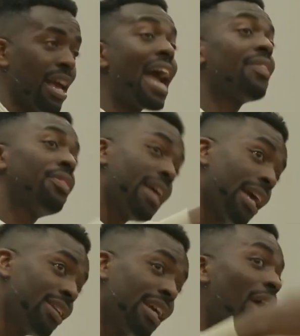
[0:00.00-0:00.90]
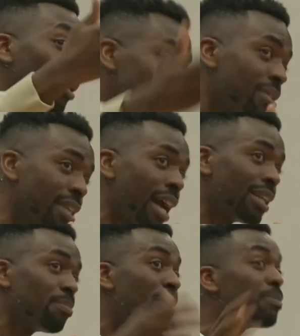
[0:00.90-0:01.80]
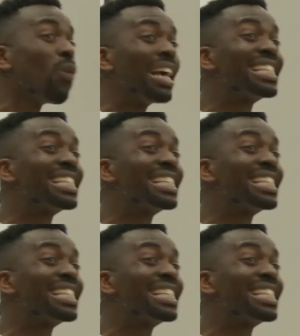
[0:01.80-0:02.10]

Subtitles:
And then it also said people were